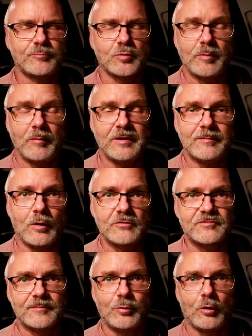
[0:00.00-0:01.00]
probably
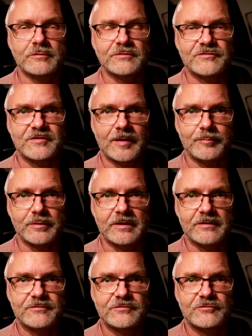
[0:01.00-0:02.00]
most important step
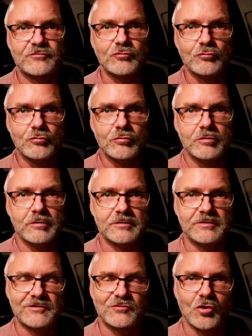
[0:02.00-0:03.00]
is to
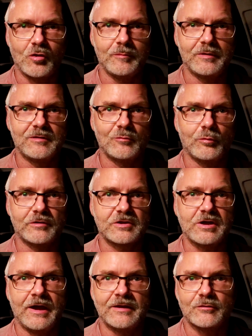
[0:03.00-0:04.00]
determine what
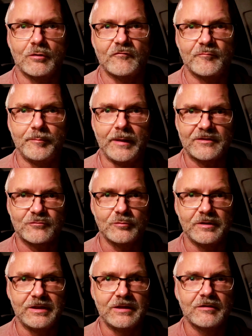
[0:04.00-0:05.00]
kind of
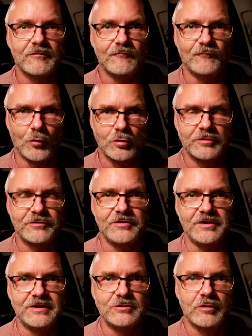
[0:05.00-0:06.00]
battery
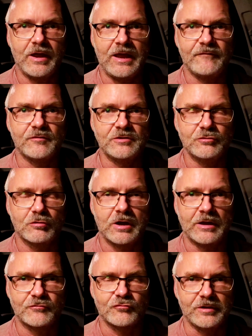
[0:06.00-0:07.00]
warranty you have in your
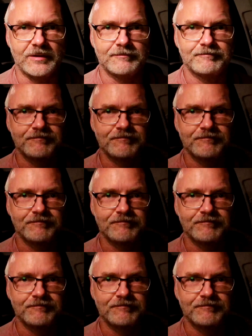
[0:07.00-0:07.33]
country.